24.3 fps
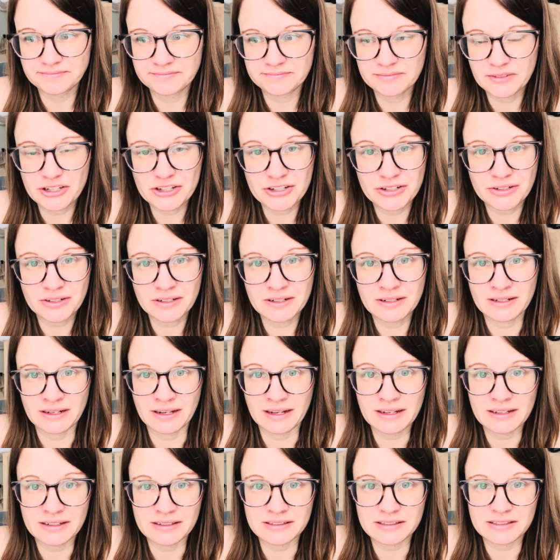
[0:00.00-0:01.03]
she couldn't
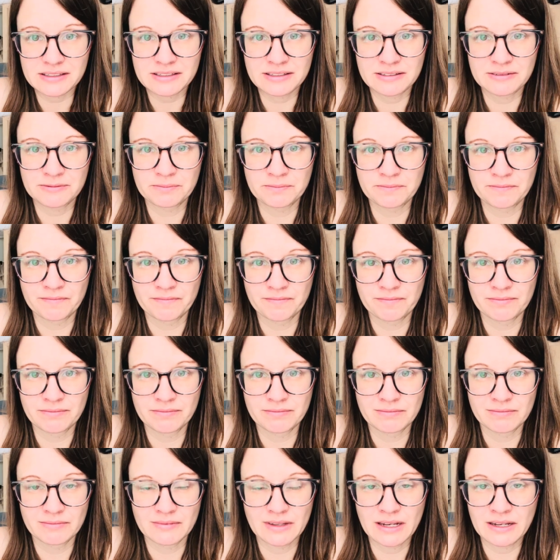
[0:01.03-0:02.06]
eat.
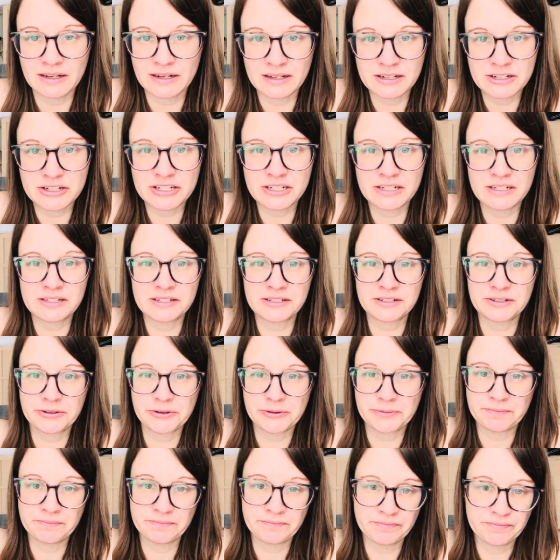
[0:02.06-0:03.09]
An NG
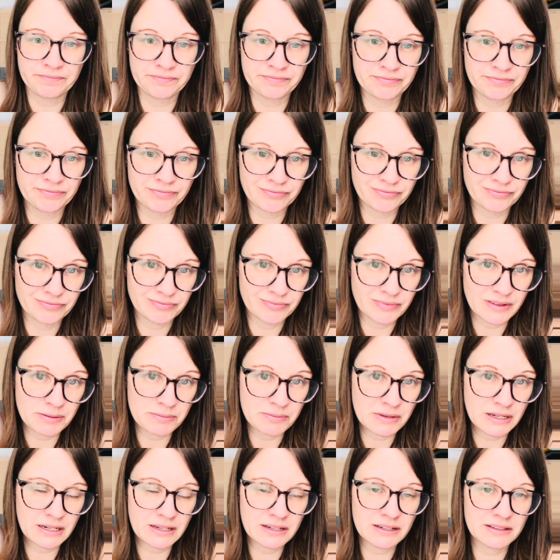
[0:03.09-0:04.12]
tube
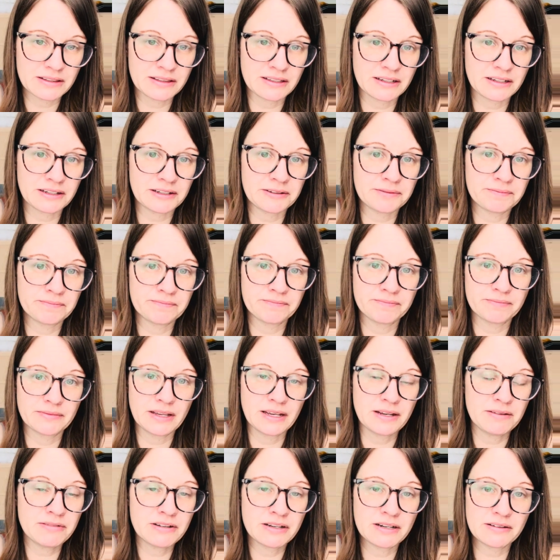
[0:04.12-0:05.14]
immediately,
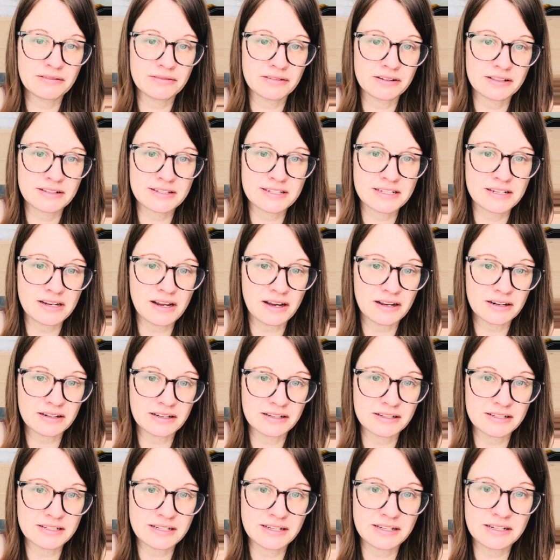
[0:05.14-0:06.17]
even if it's not
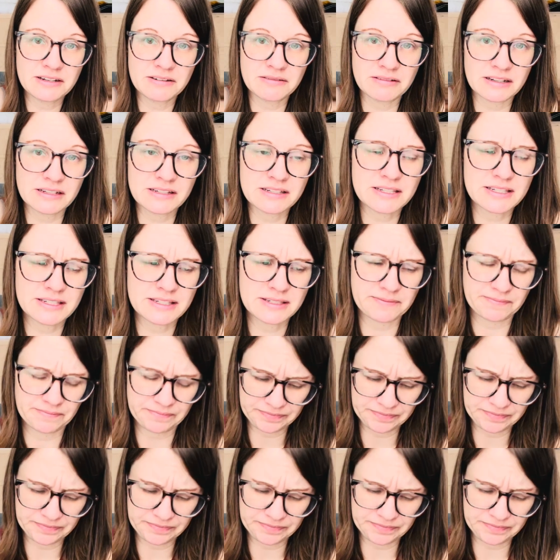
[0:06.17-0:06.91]
continuous,